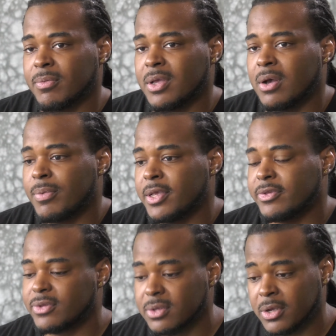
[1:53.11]
We
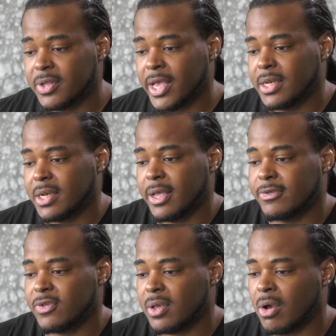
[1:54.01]
always looked at it
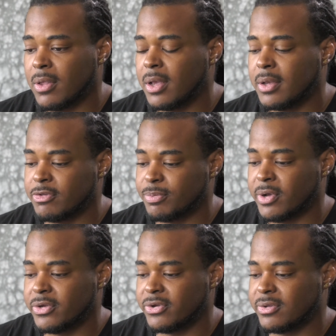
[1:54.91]
as like all our
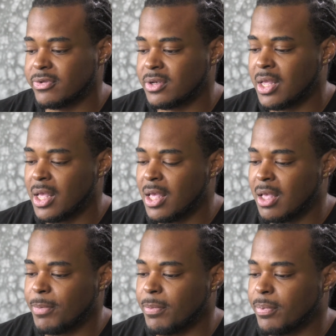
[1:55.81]
inspirations and
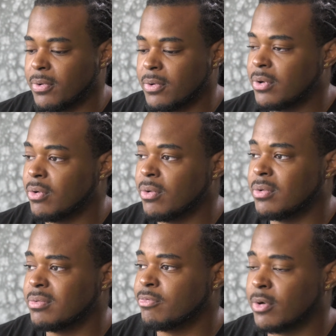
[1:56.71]
people who
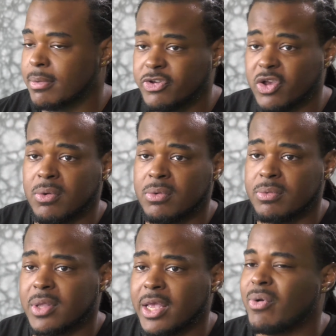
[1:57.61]
were shown
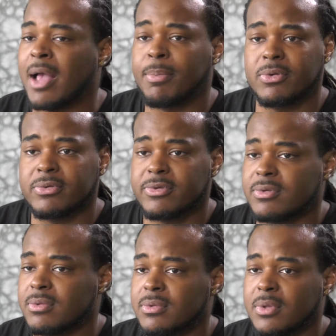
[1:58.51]
were like rappers
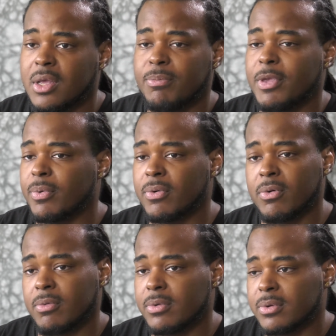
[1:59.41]
and people
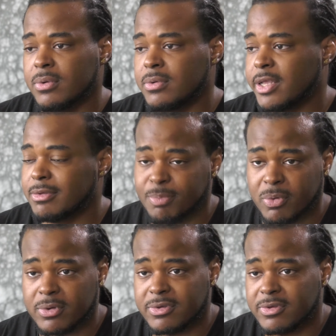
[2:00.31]
who did
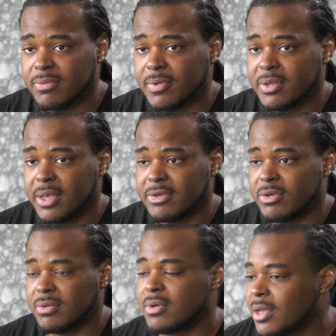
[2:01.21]
sports and stuff like that. So